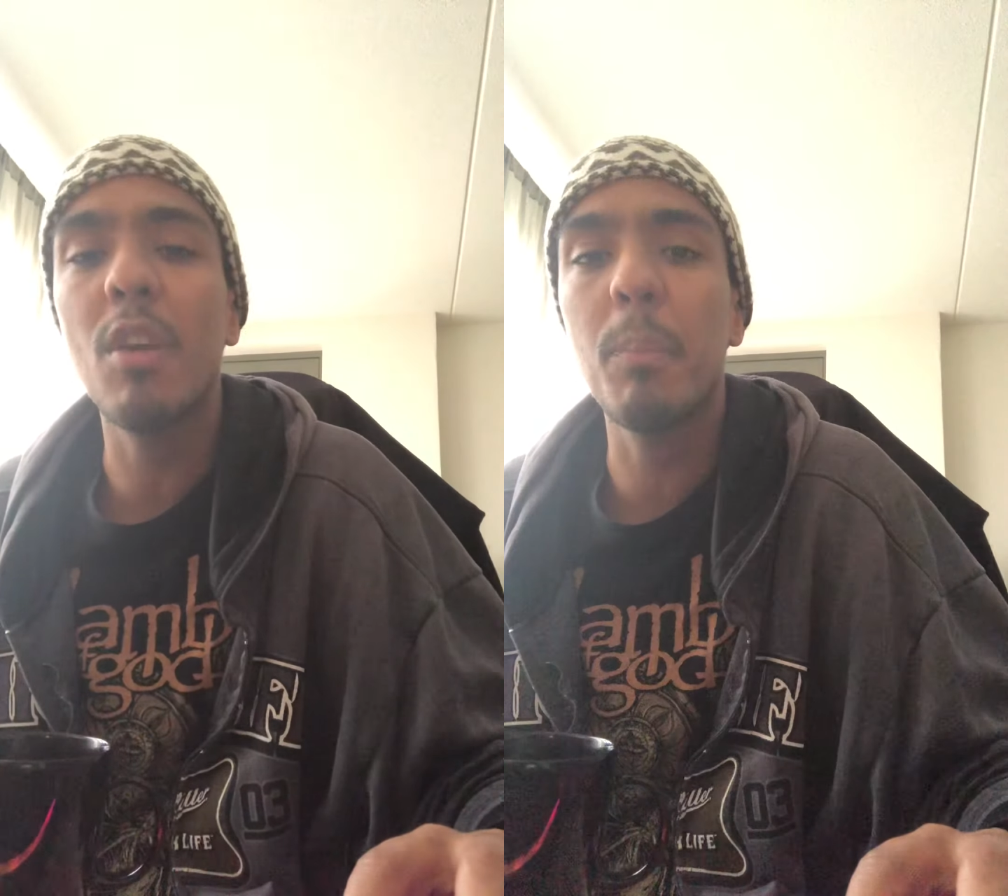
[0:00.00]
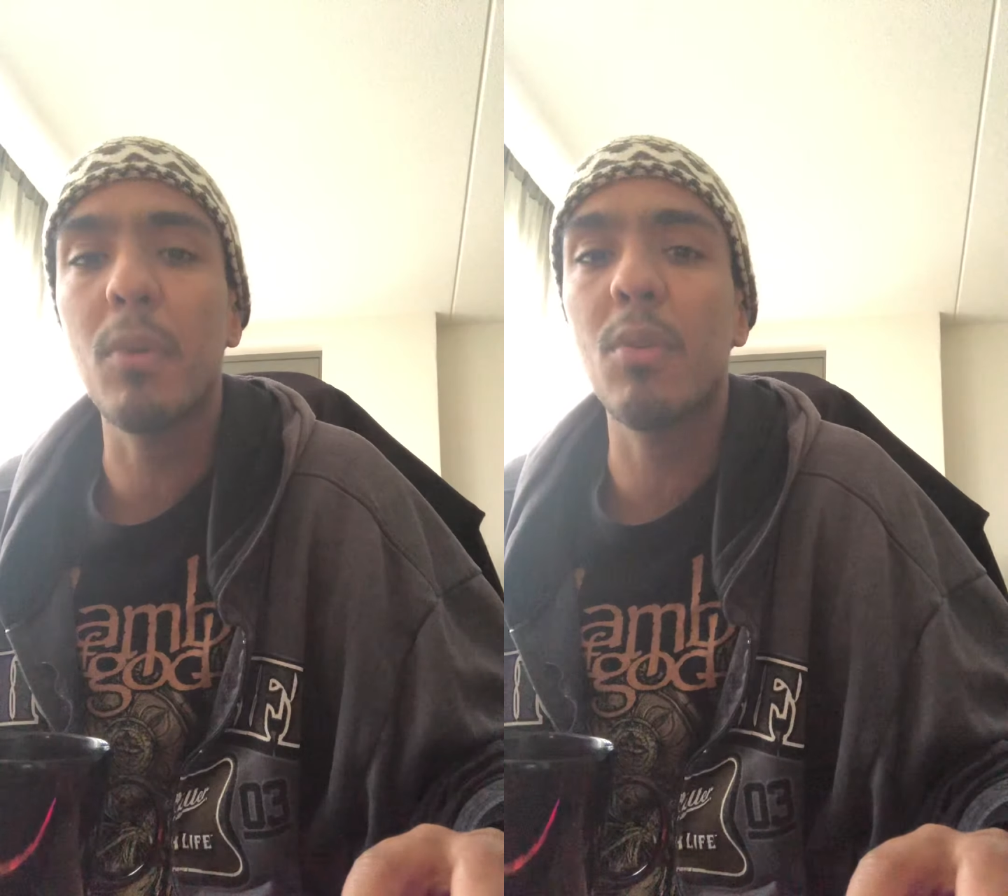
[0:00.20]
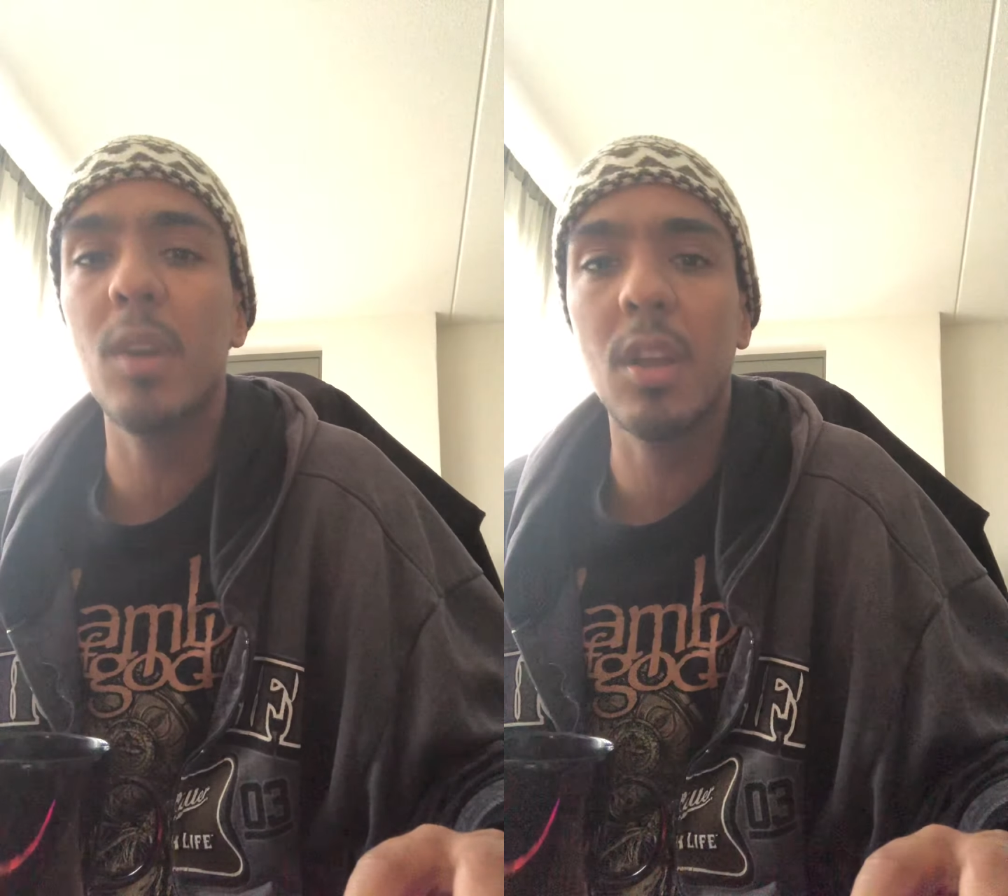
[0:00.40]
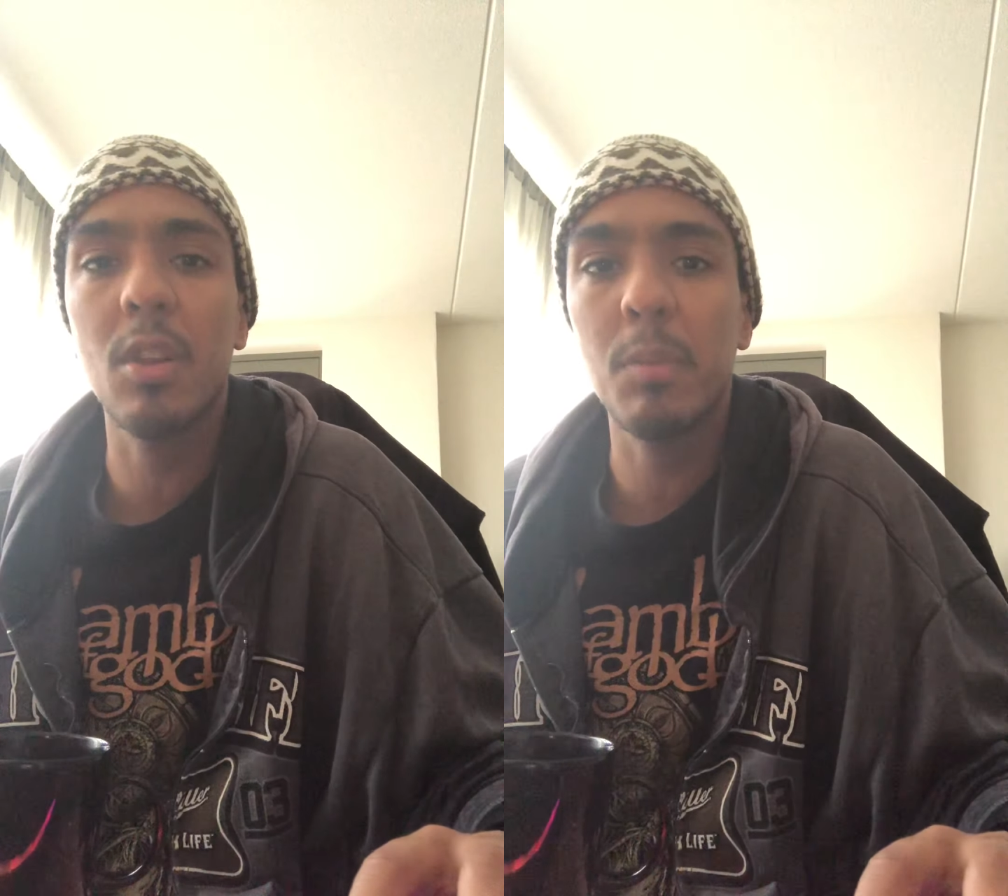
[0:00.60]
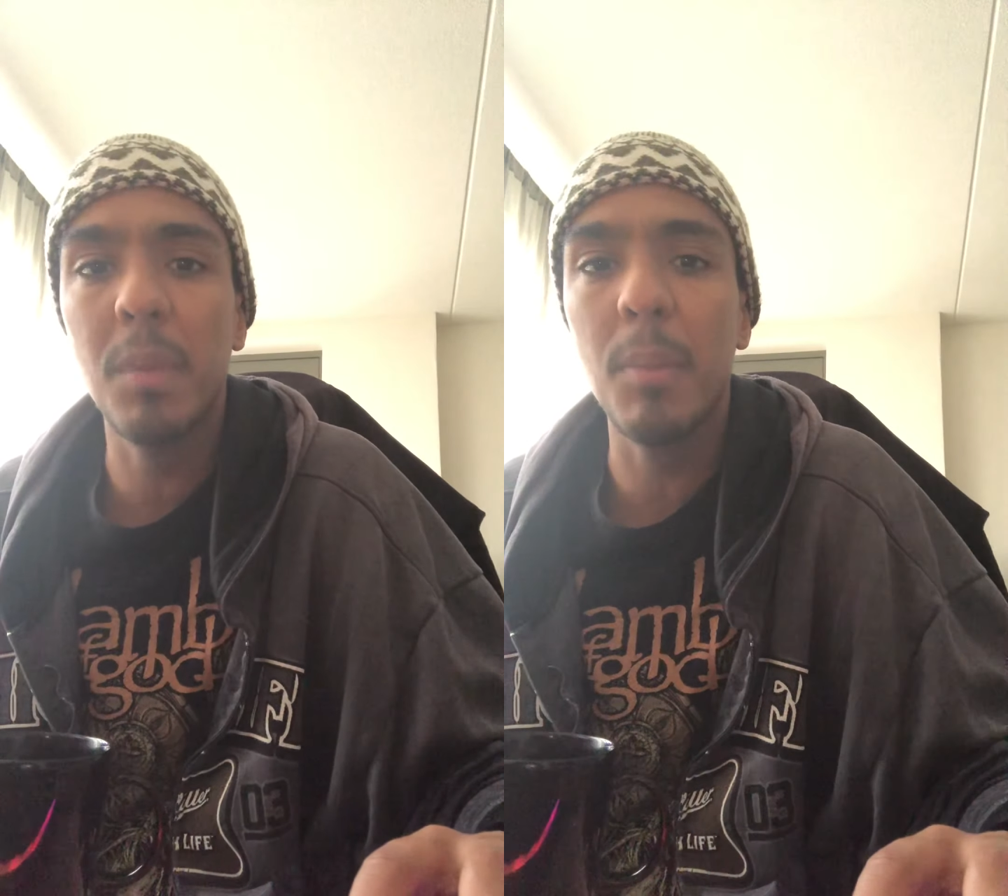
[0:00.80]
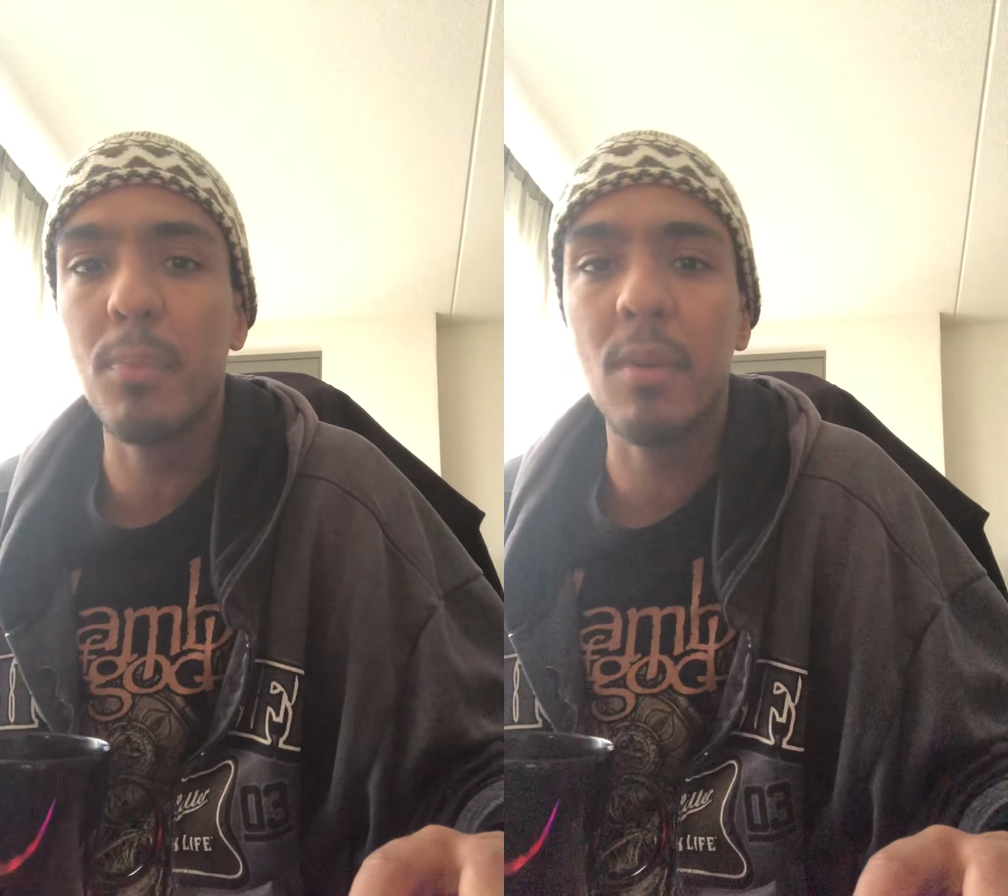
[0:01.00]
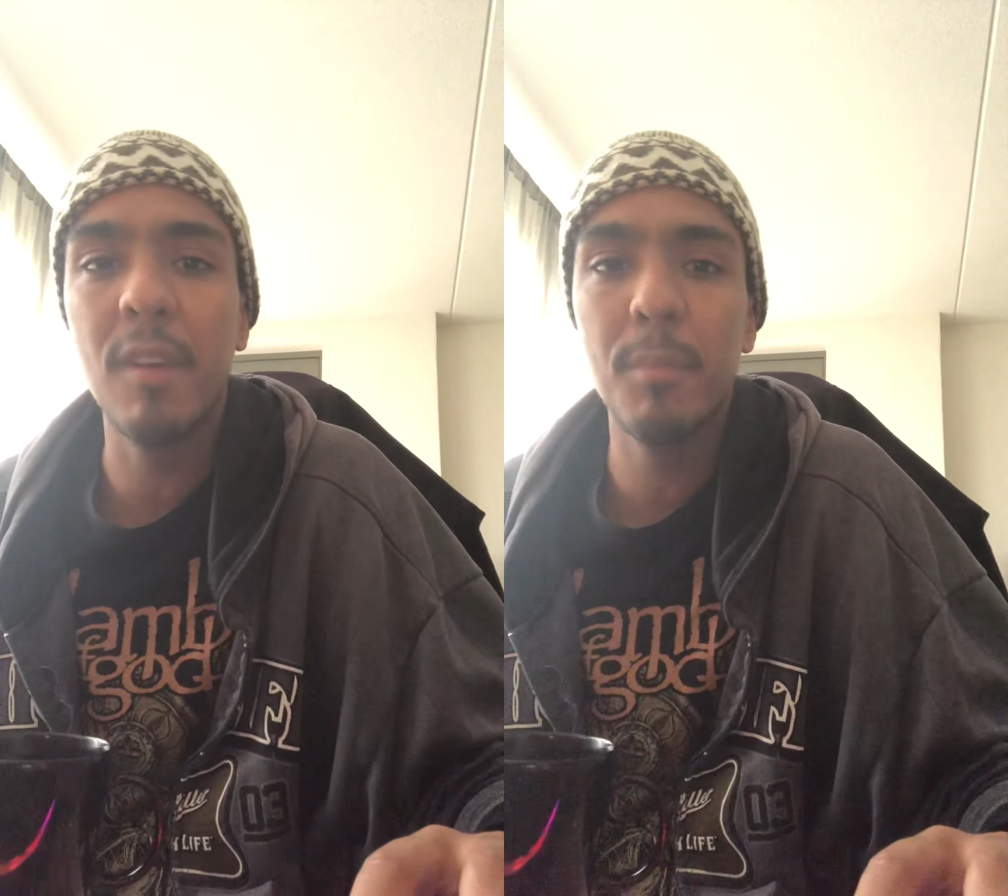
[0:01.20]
hypocritical people I've